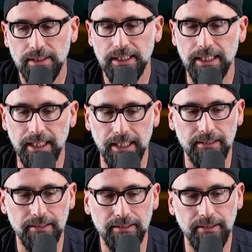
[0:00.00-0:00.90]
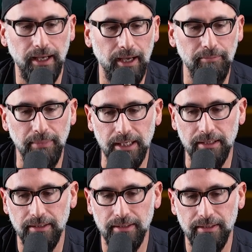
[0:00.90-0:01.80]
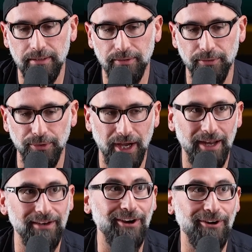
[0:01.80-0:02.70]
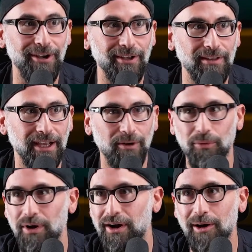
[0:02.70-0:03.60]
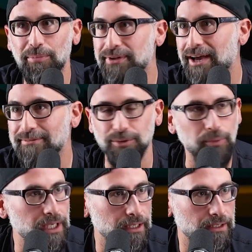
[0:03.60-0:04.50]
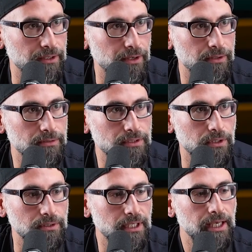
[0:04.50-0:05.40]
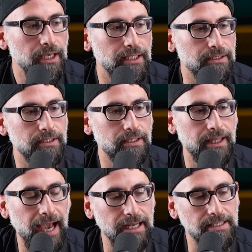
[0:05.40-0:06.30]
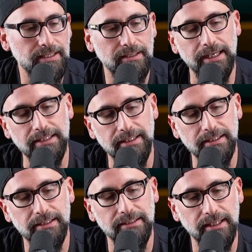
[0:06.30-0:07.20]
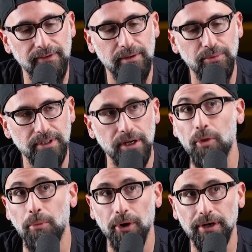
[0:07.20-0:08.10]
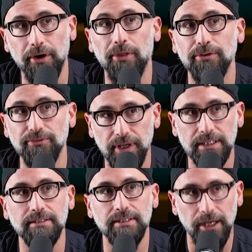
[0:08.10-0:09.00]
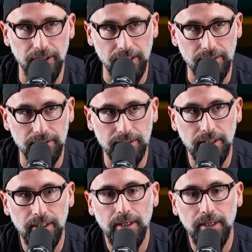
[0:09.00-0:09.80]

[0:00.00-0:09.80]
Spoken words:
to eat non-meat or non-dairy like a couple times a week, So that's like 60-70% of the market are those flexitarians